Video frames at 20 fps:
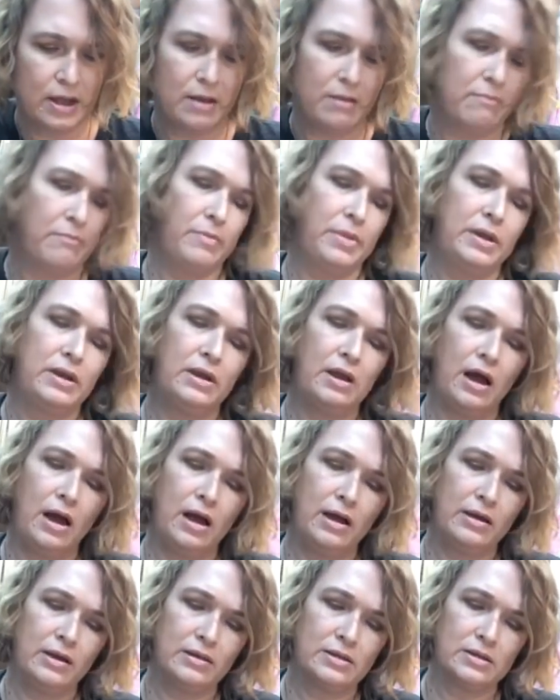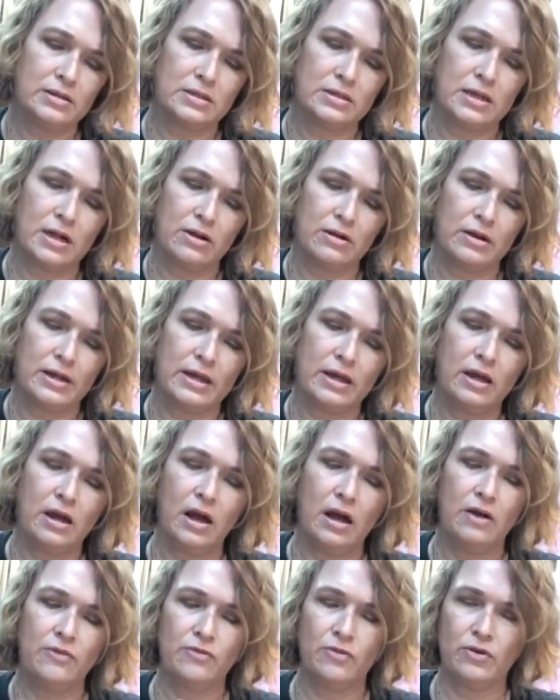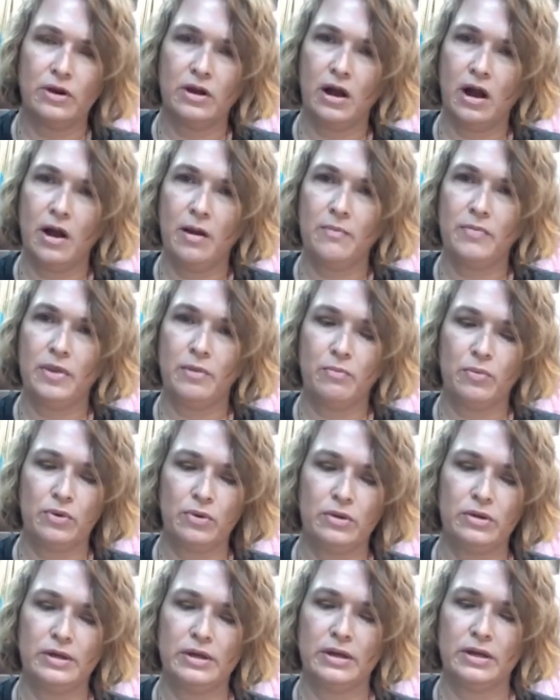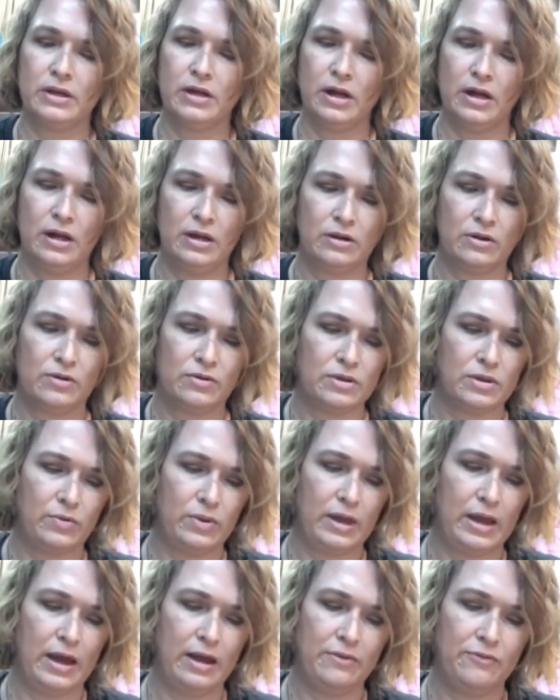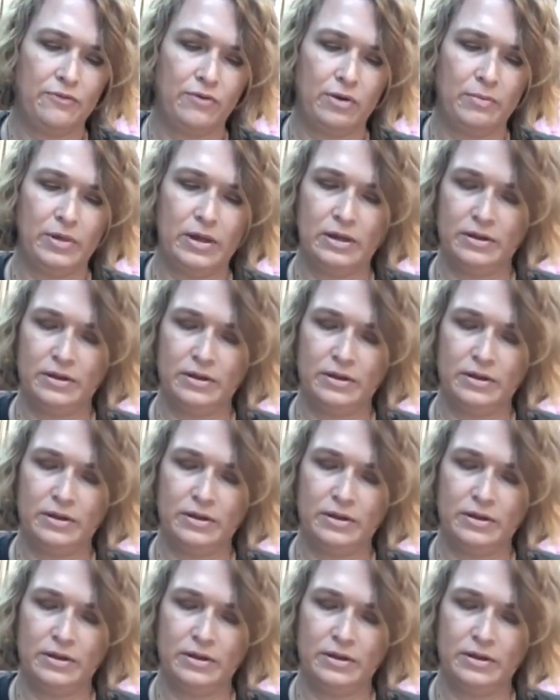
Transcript: but not necessarily covering up the brilliant colors that we have from it.